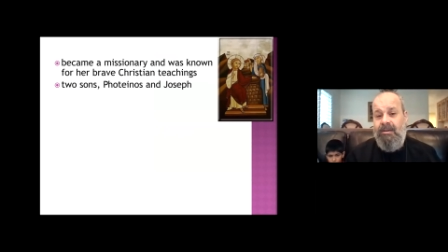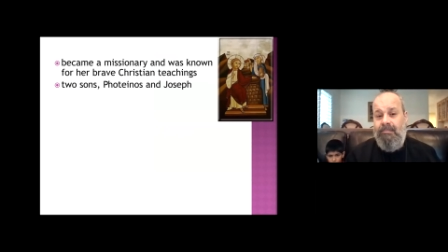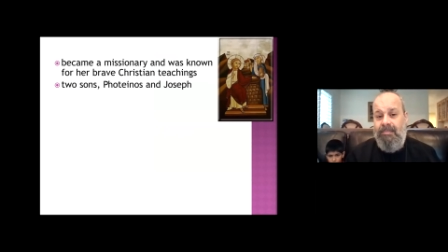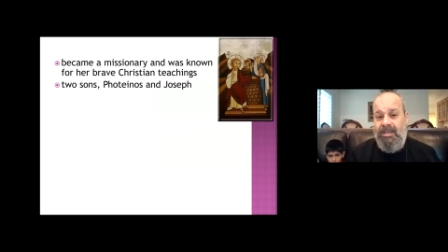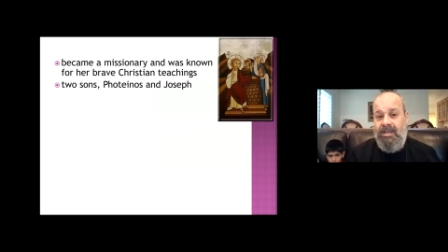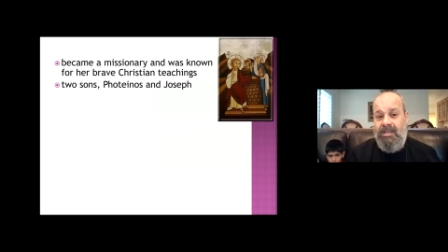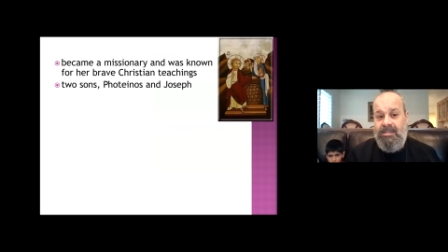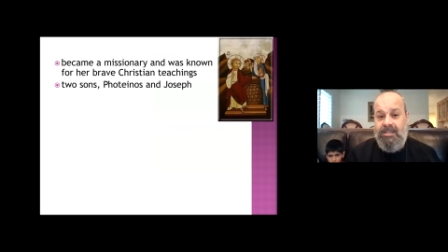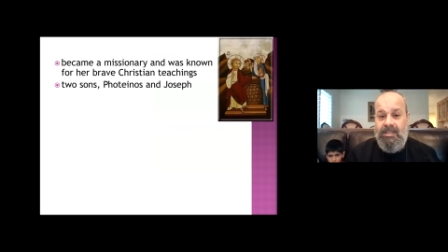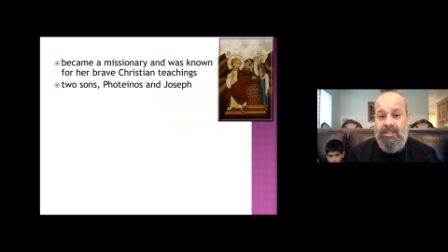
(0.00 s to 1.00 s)

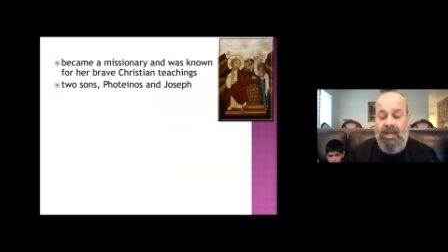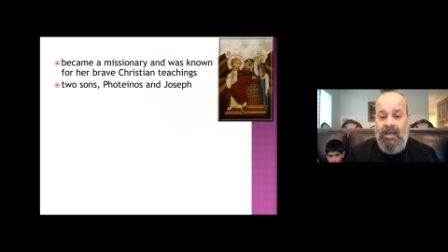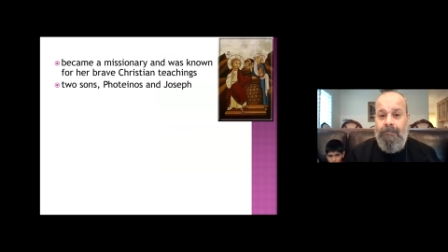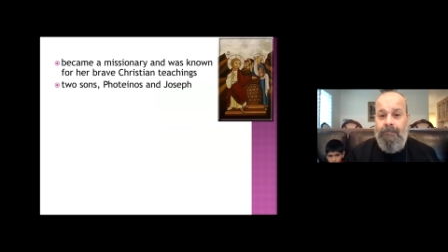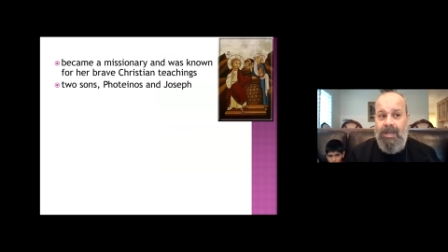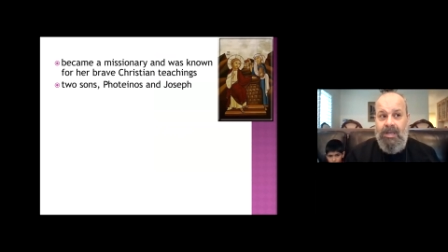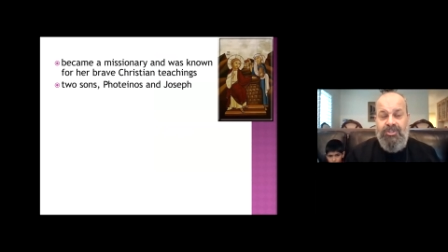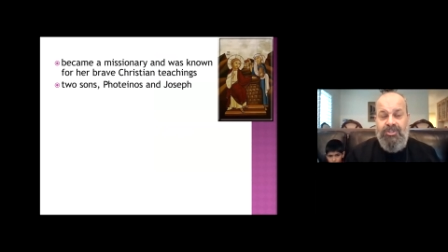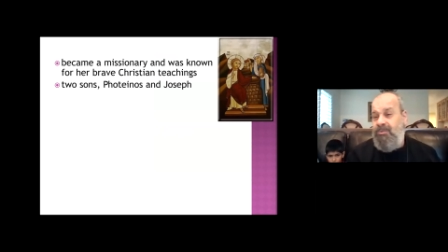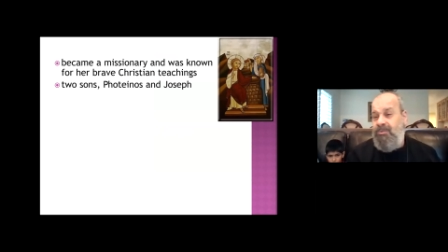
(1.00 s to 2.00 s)
because um,
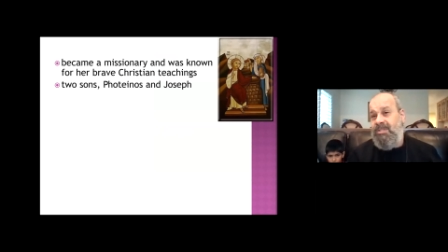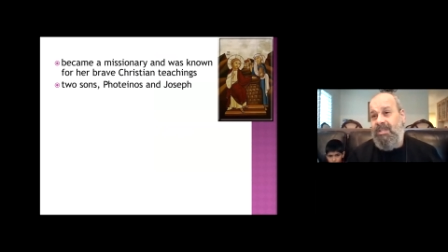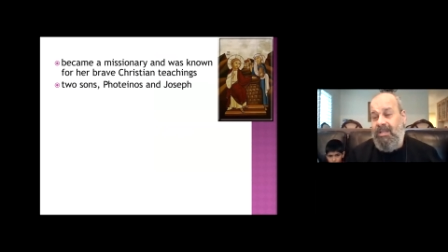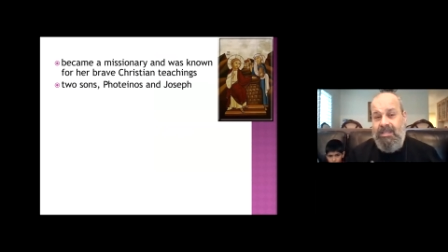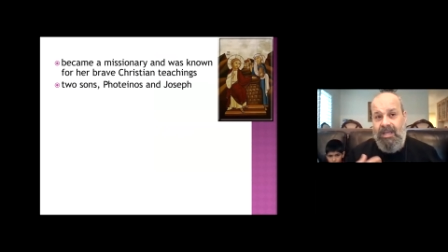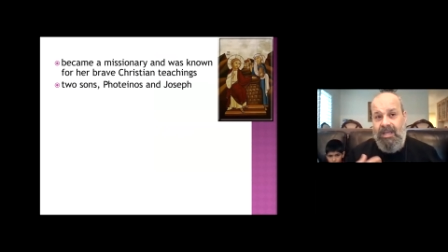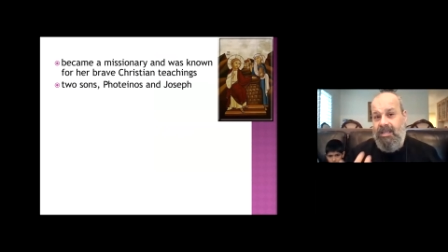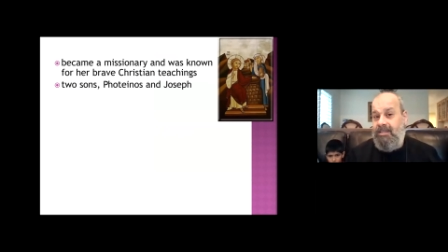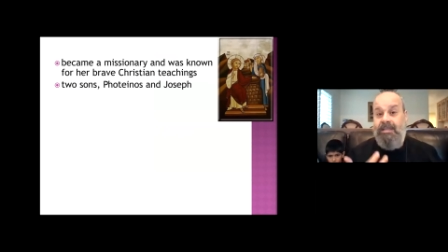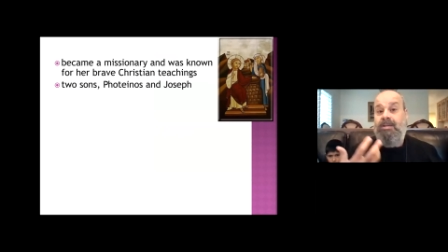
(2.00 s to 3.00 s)
she wasn't a,
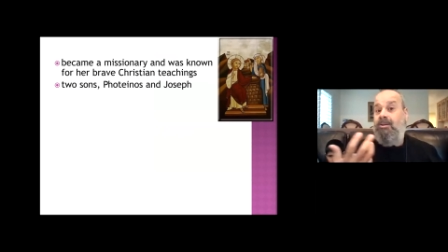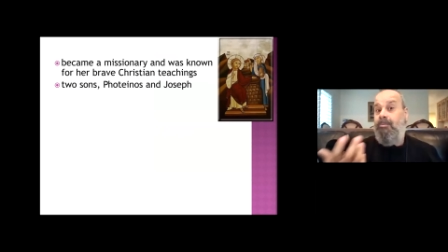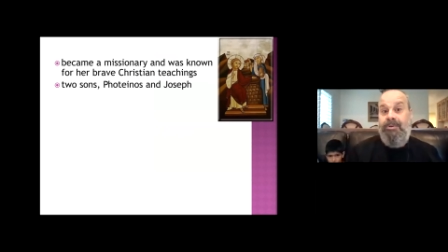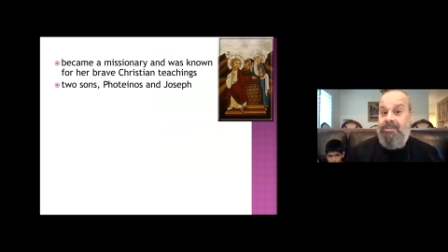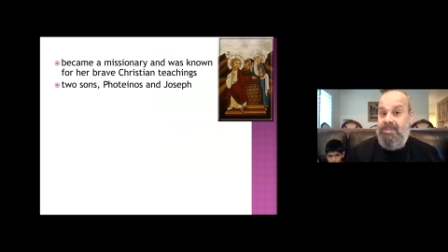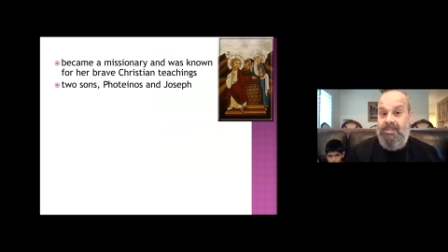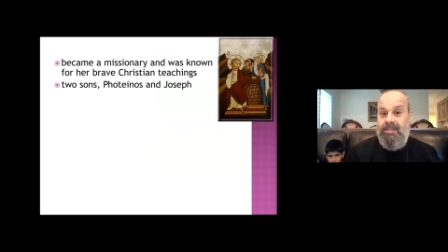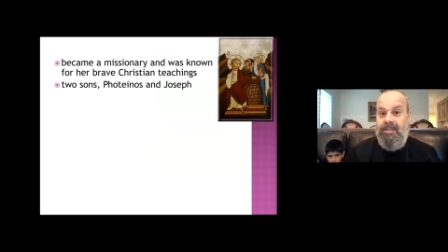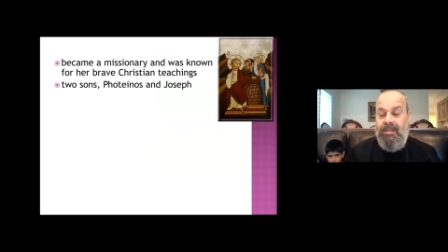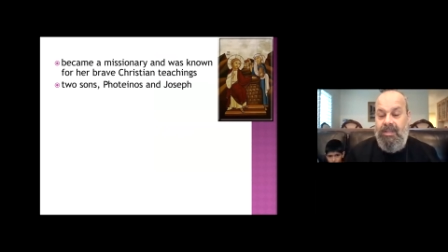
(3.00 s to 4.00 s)
a, single person
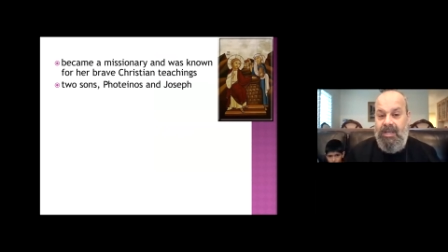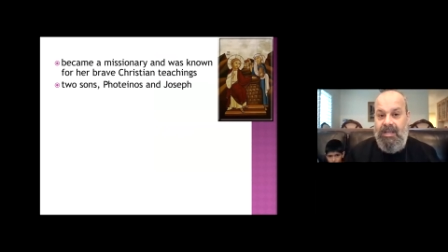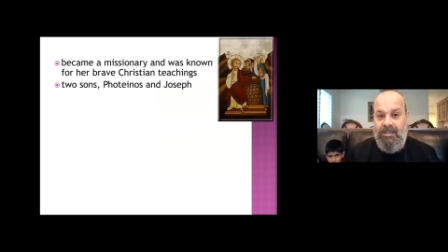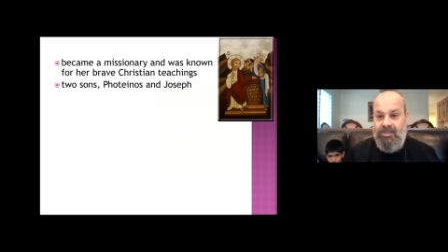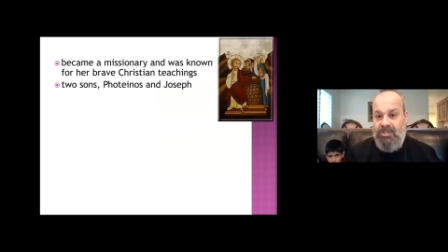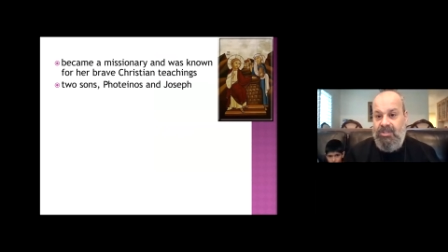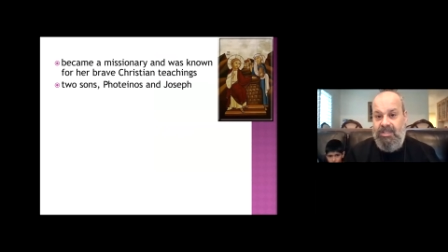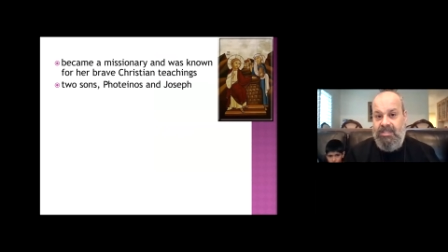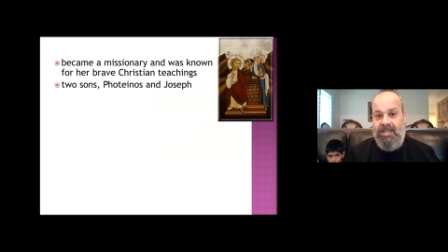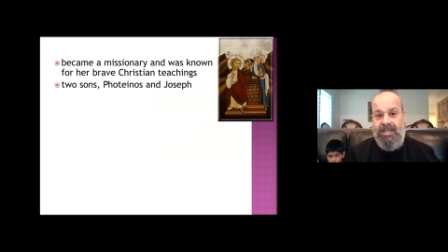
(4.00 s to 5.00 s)
that just
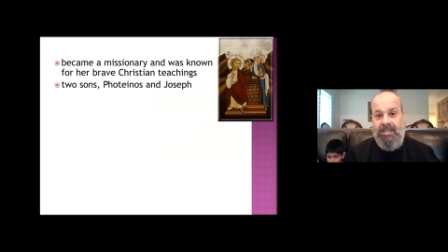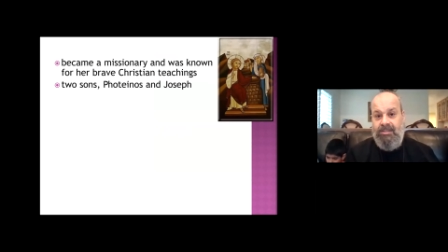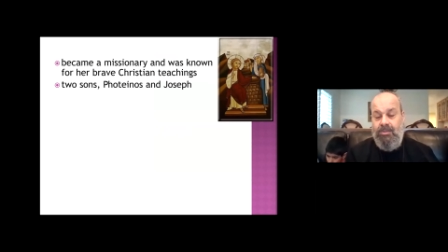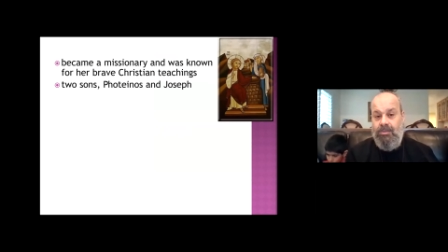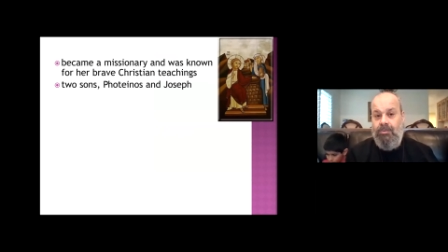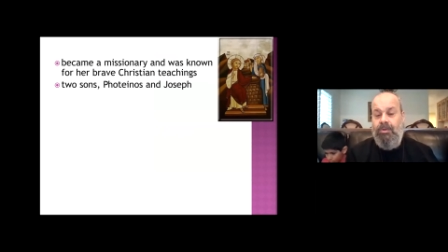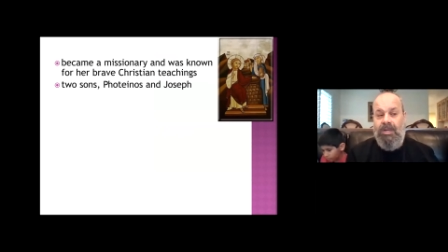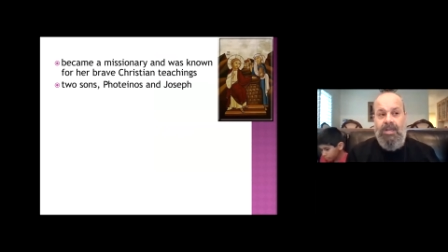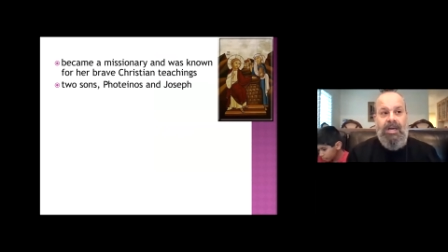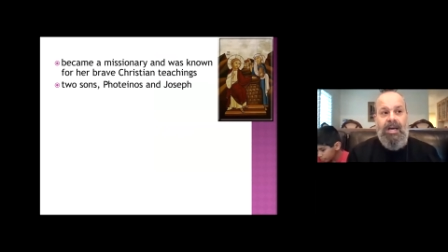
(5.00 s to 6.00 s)
decided to
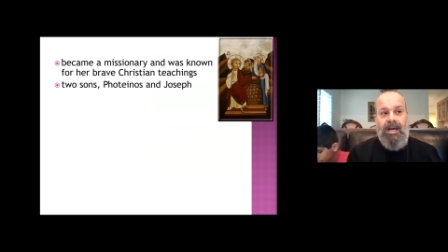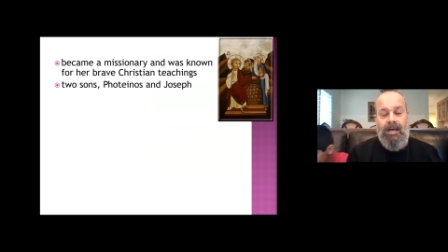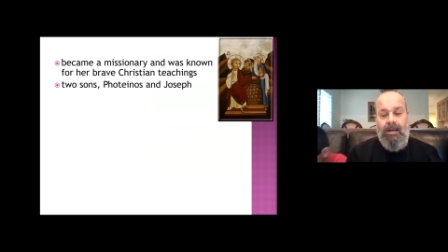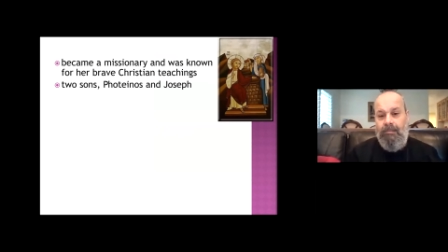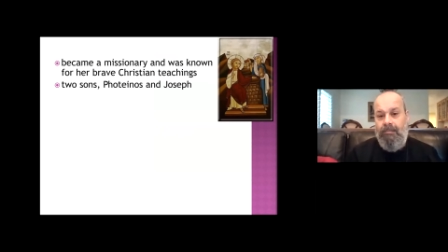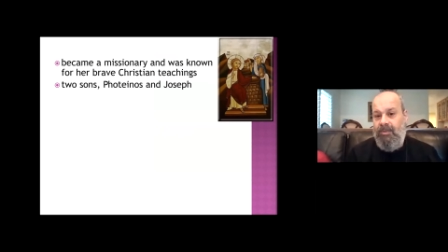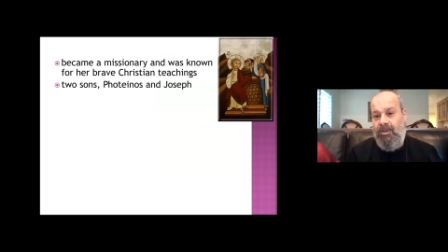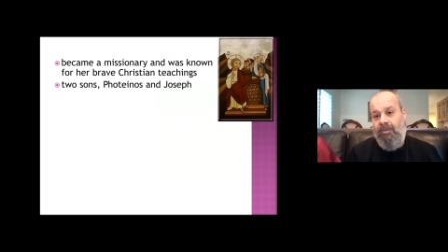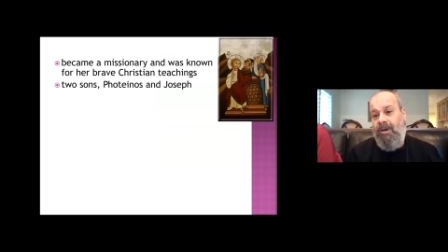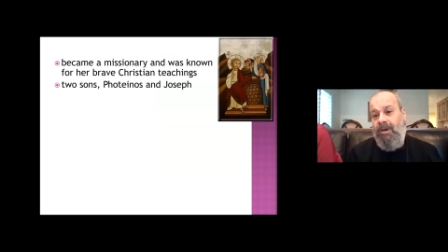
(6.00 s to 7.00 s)
uh, you
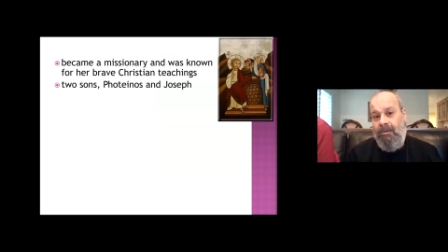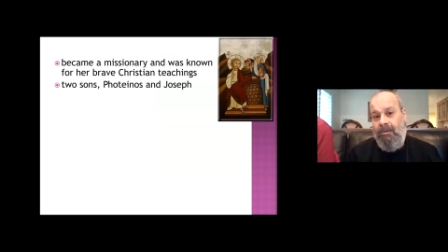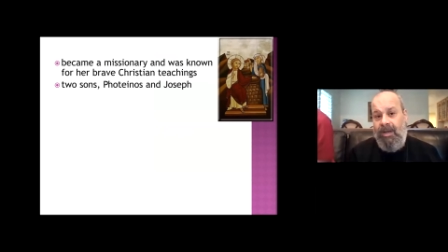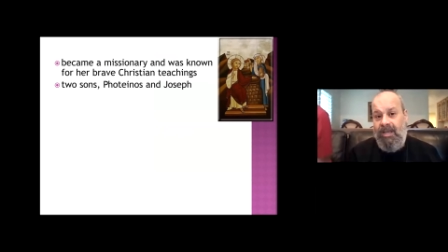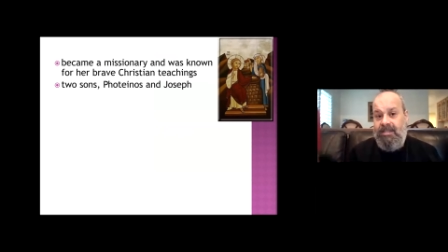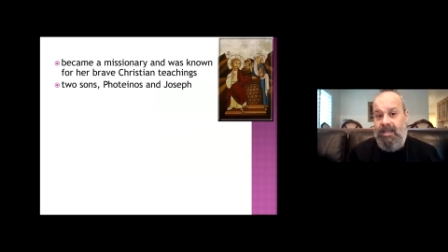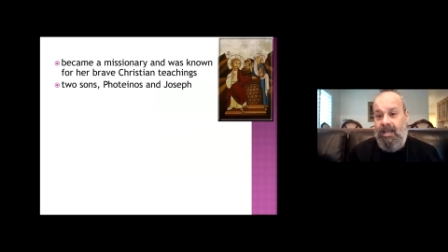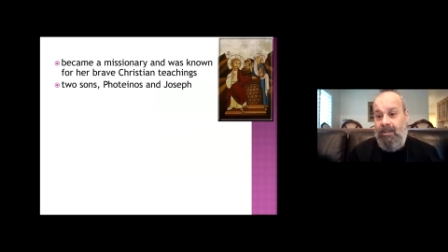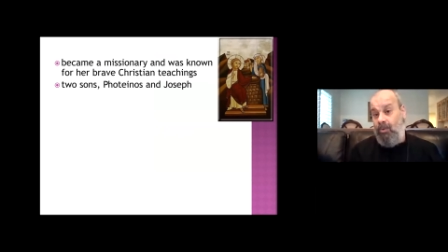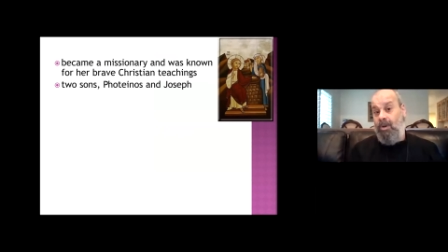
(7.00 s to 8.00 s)
know, follow Christ
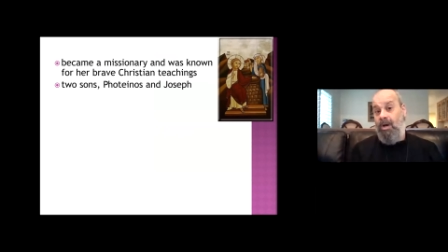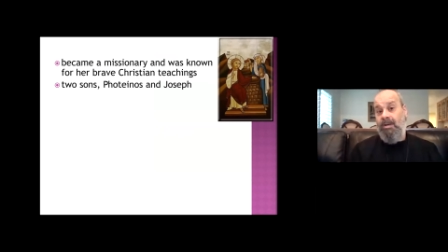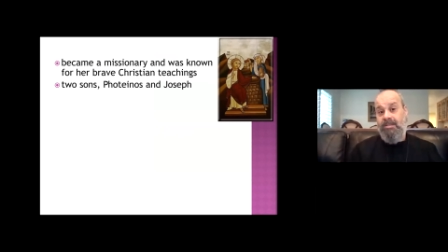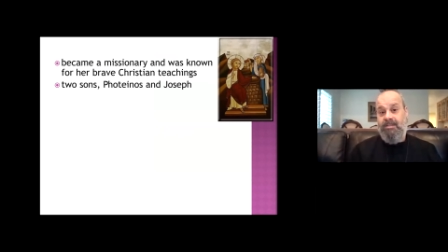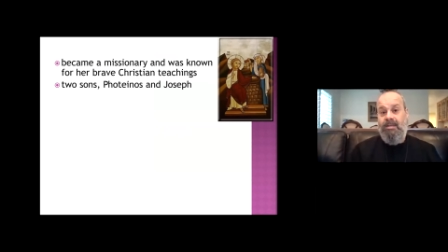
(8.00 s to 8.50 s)
at no cost.